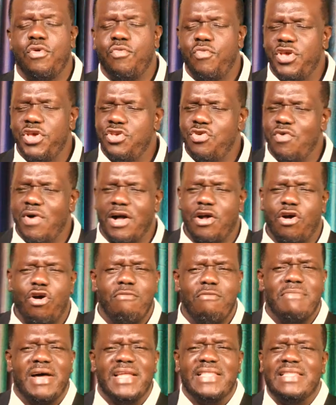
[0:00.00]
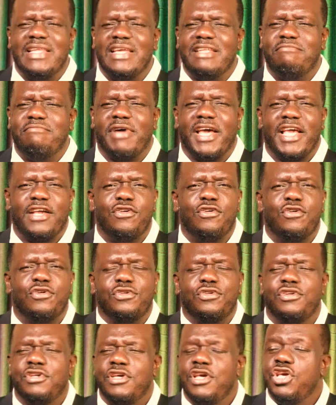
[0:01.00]
When you are commanded by
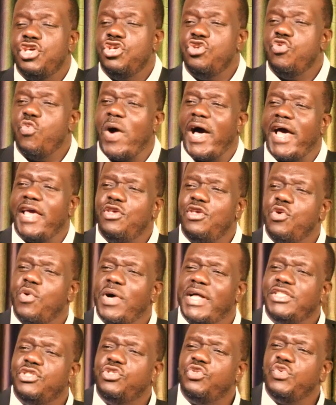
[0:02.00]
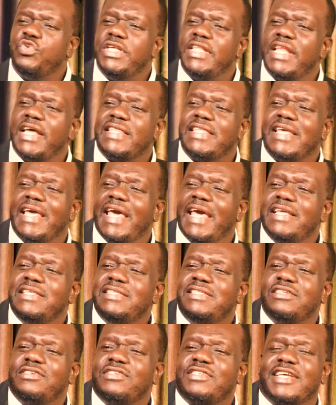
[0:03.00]
God, you, while you are doing that, the
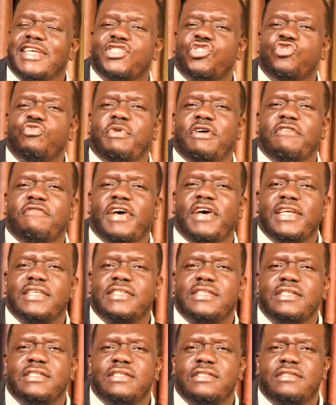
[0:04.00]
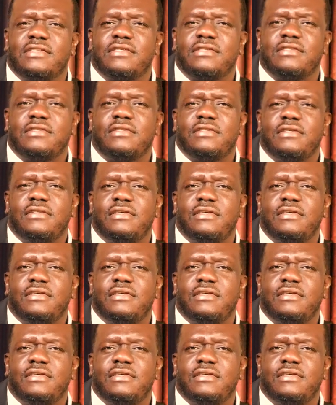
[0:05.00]
angels are supervising it.